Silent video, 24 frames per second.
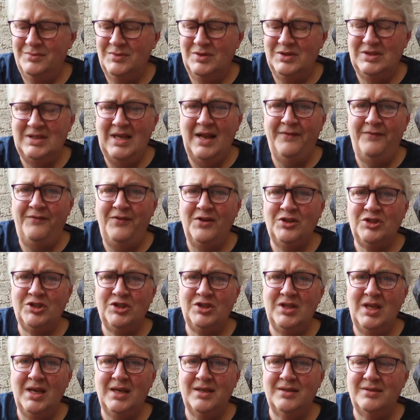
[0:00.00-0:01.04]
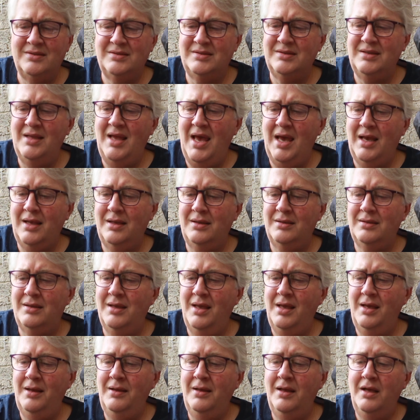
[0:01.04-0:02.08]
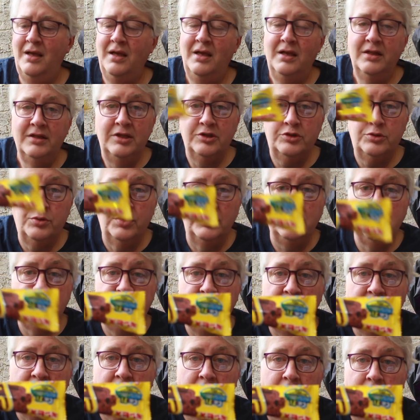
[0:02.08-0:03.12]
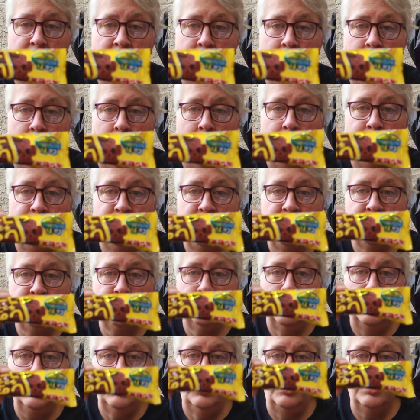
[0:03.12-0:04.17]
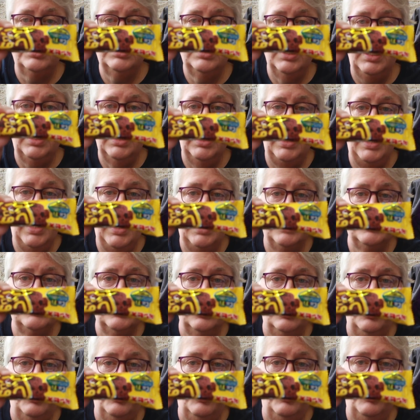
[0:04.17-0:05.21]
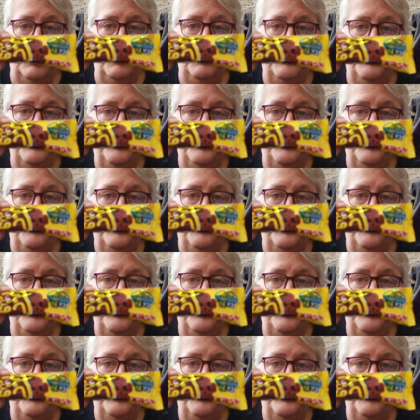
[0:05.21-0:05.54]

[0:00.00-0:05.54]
Is that a fish stick snack thing? This one, see there, there you go. This one looks like it has a little